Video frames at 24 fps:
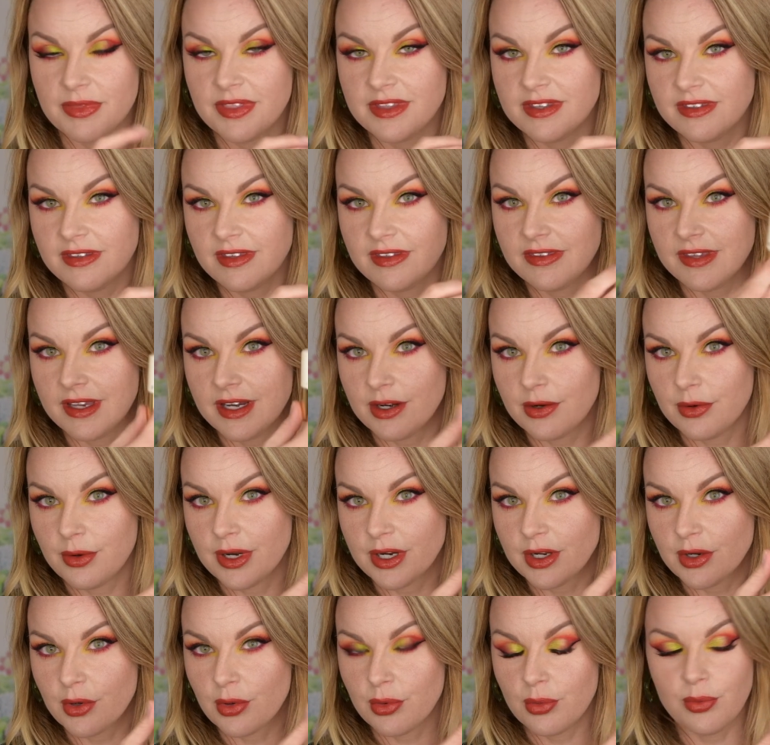This is their
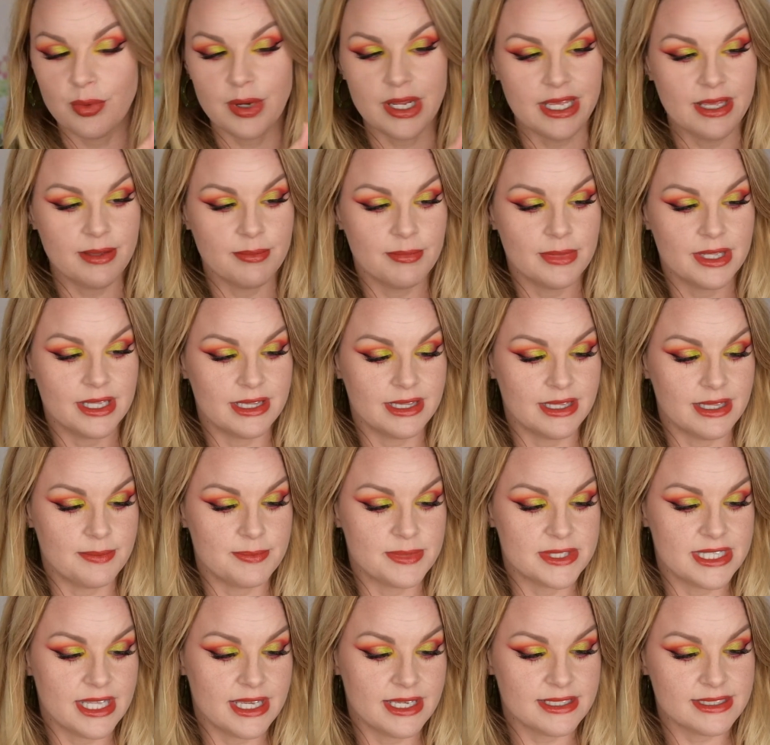cream
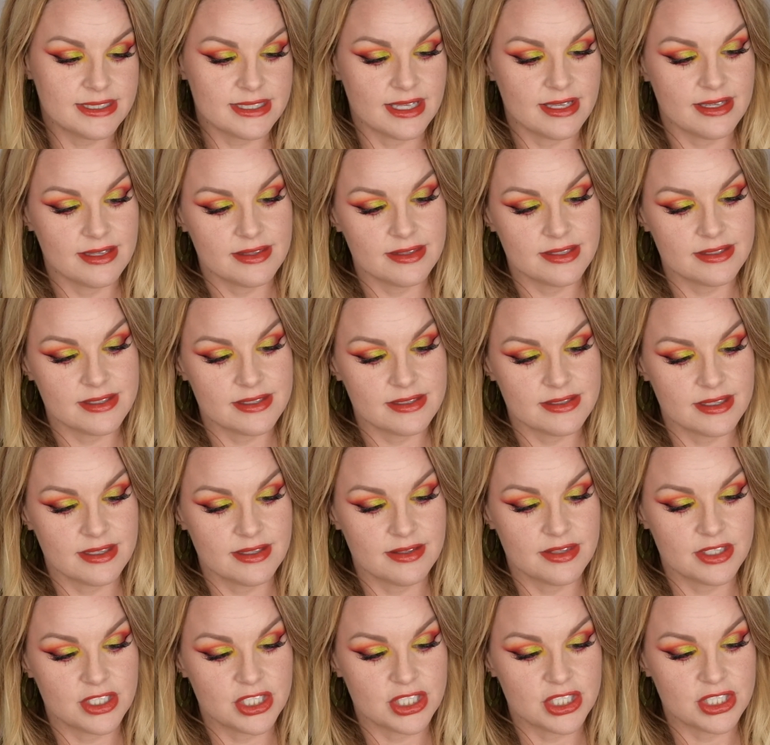lipsticks, and this is
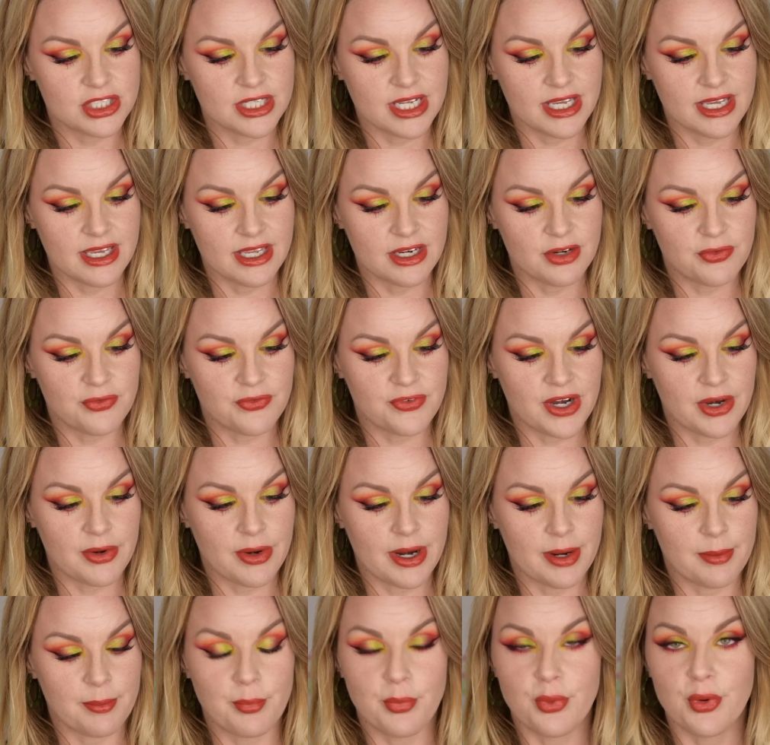in the shade
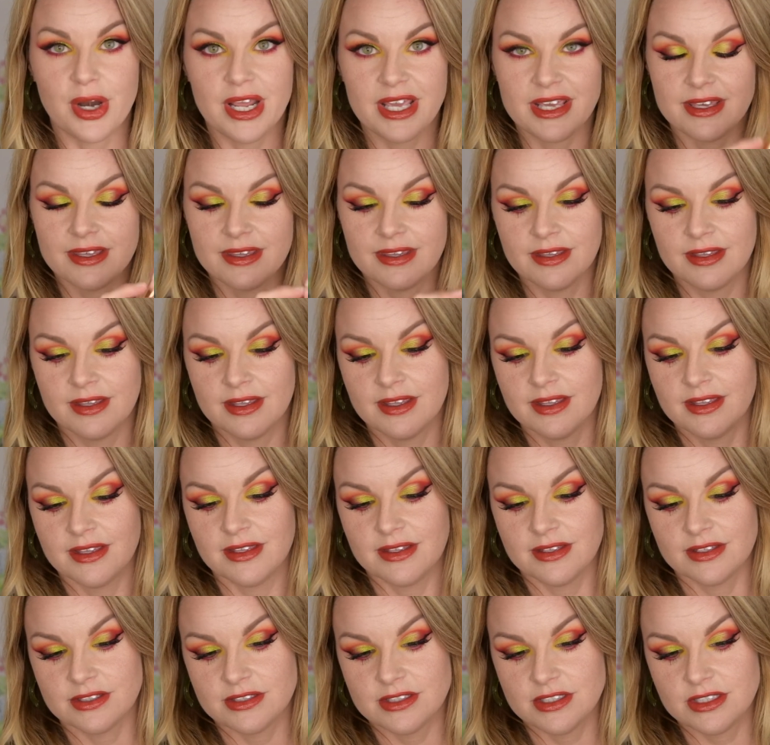Fareham Brick.
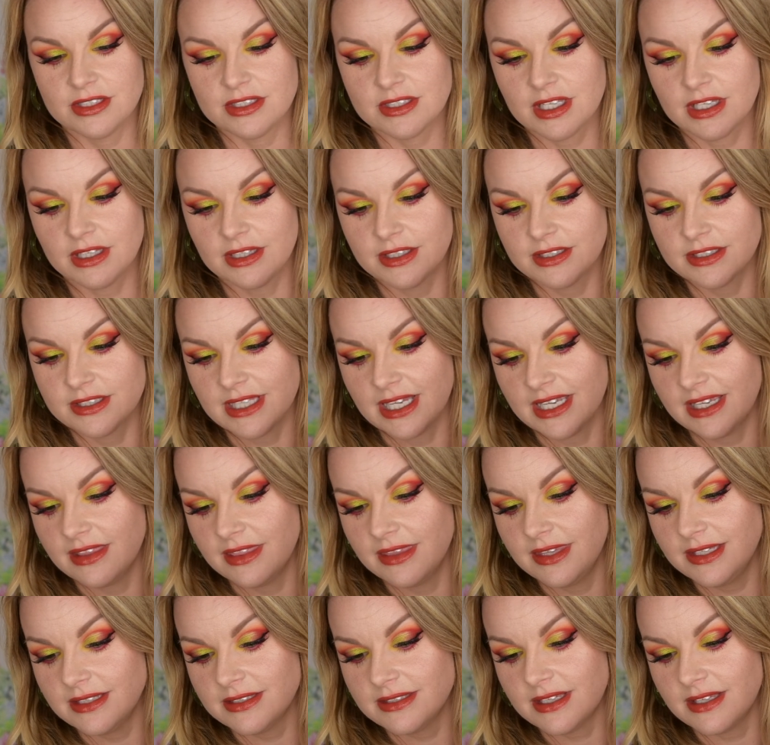Just looks like
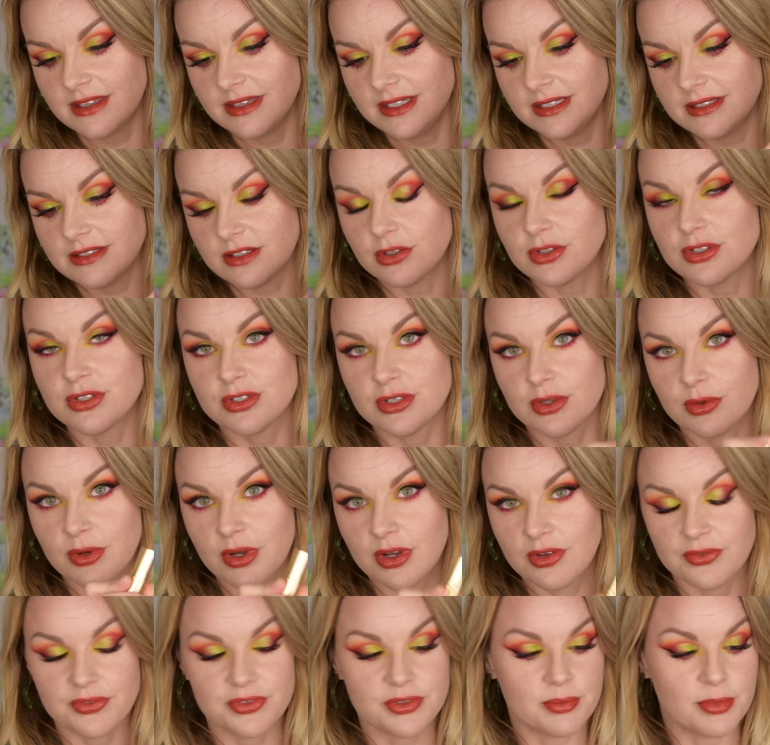this. These are so
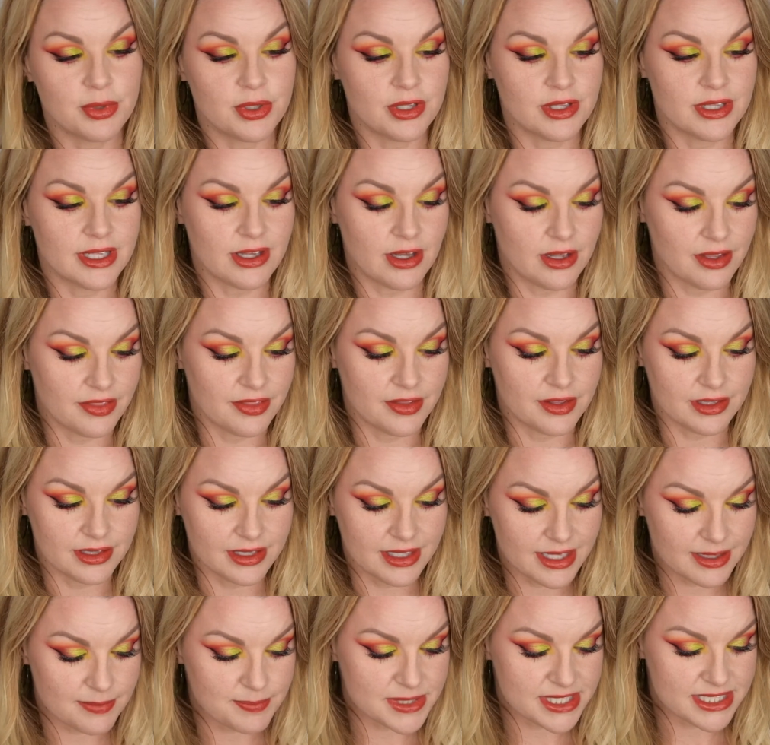comfortable on the
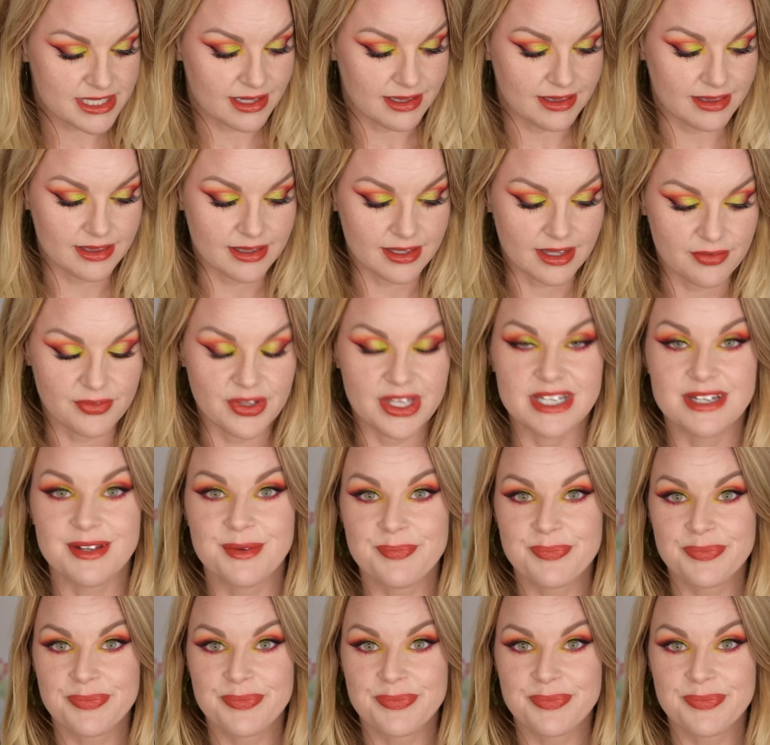lips. Love it.